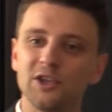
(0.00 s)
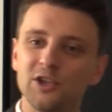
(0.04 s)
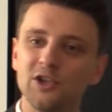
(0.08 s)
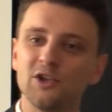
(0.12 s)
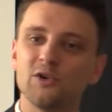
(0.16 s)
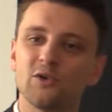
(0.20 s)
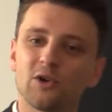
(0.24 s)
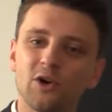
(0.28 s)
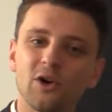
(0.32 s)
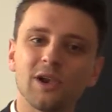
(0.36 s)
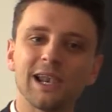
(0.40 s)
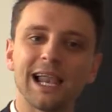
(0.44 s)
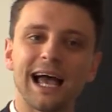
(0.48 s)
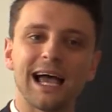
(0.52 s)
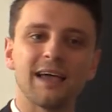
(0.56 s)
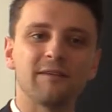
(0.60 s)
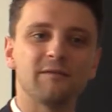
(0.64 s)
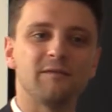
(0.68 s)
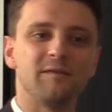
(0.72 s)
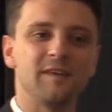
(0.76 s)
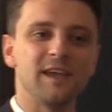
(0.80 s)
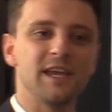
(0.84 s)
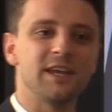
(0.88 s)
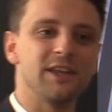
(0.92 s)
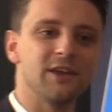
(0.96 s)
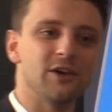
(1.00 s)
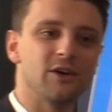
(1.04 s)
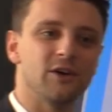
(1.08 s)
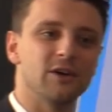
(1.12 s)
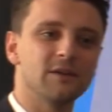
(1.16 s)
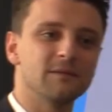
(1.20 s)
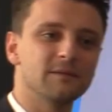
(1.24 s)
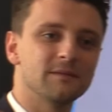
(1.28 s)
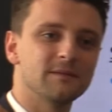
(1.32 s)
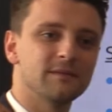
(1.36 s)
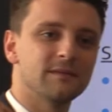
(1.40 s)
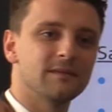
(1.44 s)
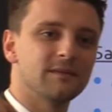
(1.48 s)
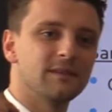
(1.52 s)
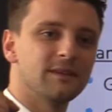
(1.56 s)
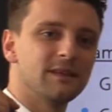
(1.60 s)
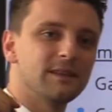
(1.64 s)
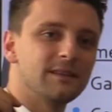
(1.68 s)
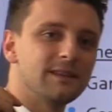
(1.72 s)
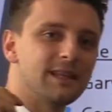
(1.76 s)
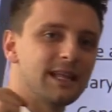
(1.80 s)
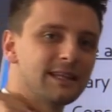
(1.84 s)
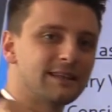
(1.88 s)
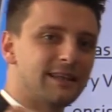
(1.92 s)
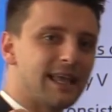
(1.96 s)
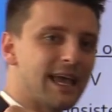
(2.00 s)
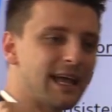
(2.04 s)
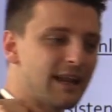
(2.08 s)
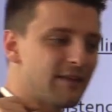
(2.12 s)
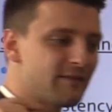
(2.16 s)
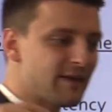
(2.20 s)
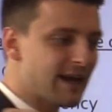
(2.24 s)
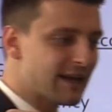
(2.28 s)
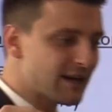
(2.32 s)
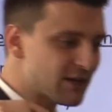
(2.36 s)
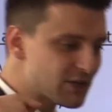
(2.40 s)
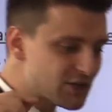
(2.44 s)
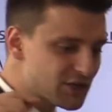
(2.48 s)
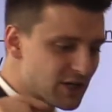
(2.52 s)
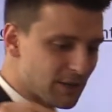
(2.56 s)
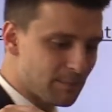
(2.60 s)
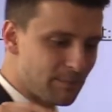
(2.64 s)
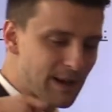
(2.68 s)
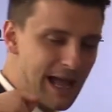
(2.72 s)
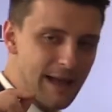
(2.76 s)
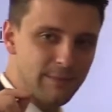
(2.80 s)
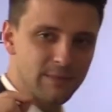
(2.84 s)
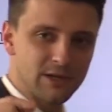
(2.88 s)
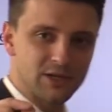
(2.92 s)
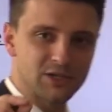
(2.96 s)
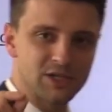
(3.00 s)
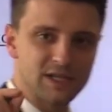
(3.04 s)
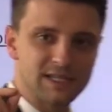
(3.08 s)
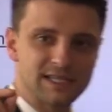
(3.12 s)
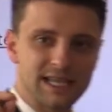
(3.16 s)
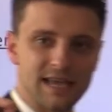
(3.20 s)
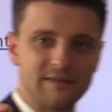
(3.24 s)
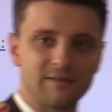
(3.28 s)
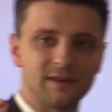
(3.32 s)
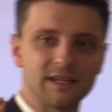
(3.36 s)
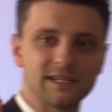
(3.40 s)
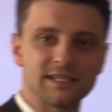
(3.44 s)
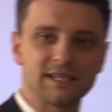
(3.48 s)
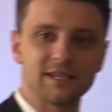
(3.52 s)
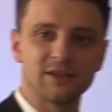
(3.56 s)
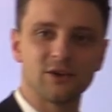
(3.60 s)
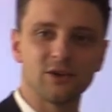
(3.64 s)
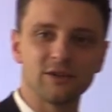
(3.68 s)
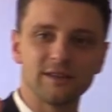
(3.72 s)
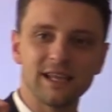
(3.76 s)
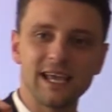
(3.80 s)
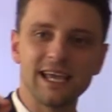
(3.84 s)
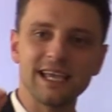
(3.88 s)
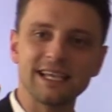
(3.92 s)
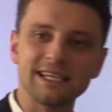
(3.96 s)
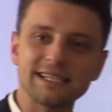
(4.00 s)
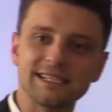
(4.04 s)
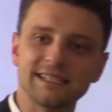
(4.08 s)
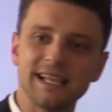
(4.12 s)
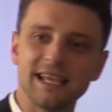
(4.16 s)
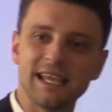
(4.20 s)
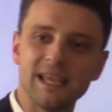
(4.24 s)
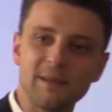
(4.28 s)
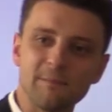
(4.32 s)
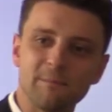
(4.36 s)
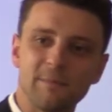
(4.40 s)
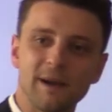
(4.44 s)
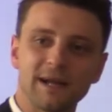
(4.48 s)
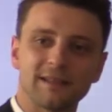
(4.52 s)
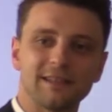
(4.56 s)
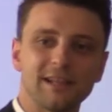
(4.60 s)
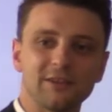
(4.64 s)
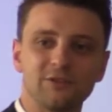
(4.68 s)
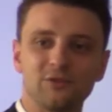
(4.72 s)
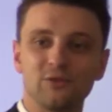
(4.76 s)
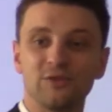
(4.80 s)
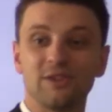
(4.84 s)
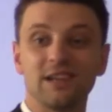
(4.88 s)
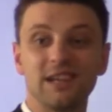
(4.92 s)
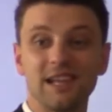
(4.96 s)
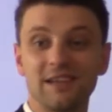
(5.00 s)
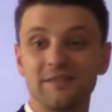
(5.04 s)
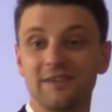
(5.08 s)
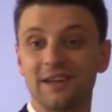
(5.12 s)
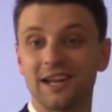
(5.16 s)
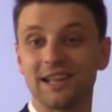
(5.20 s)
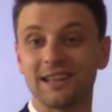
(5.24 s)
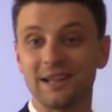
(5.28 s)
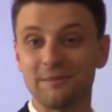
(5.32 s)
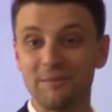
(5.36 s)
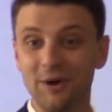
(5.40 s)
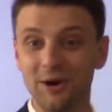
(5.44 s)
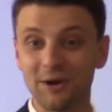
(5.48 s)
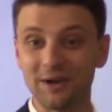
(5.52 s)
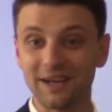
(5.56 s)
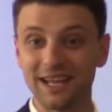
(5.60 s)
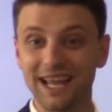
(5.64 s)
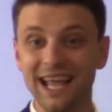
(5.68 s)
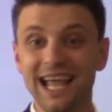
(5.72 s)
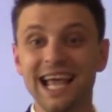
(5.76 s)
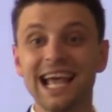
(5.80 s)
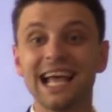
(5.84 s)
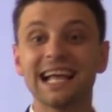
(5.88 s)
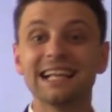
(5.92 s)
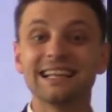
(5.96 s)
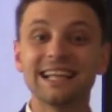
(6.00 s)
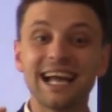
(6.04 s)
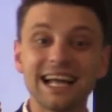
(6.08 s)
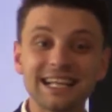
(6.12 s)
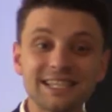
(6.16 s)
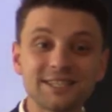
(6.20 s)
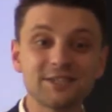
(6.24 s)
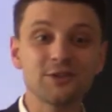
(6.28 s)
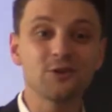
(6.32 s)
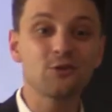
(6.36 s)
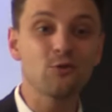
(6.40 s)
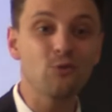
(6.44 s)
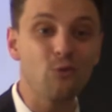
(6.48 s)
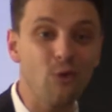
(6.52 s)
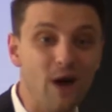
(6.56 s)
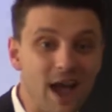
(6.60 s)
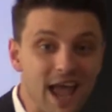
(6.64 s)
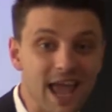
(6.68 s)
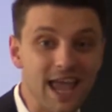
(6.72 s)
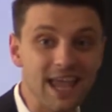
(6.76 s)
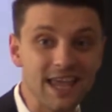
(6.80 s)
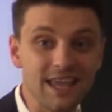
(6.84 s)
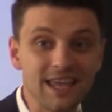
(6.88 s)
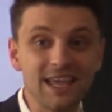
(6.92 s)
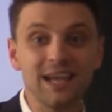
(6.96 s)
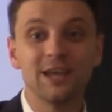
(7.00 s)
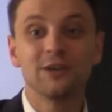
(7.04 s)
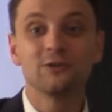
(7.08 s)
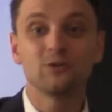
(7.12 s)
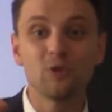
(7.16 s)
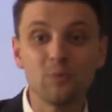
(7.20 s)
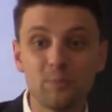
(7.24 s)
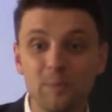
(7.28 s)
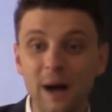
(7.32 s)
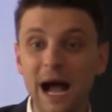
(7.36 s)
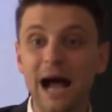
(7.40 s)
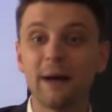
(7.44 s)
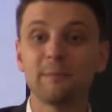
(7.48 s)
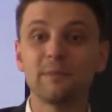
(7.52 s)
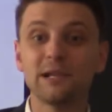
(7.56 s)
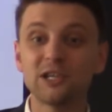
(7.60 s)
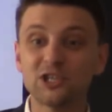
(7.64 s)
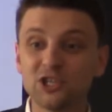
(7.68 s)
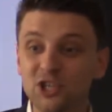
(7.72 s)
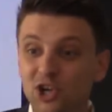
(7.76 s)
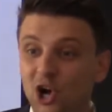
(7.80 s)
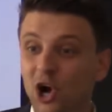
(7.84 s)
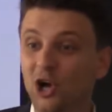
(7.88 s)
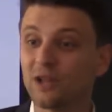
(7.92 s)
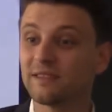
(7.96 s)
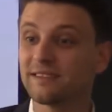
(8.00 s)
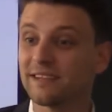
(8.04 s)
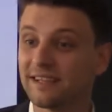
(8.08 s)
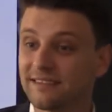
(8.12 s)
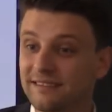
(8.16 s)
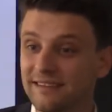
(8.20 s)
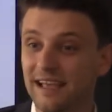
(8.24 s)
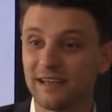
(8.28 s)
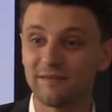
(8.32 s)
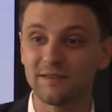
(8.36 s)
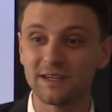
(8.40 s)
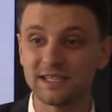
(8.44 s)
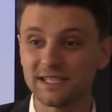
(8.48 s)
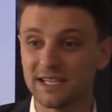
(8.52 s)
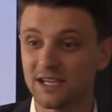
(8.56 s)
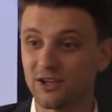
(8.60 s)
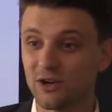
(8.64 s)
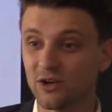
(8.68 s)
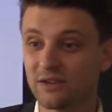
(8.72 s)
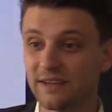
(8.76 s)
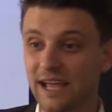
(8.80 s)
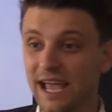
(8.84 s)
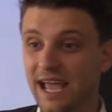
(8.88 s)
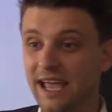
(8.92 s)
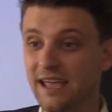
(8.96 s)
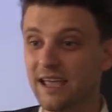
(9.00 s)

Your online video that Gary Vaynerchuk publishes every single day is the impact that you deliver in the morning. That's your way to publish content every single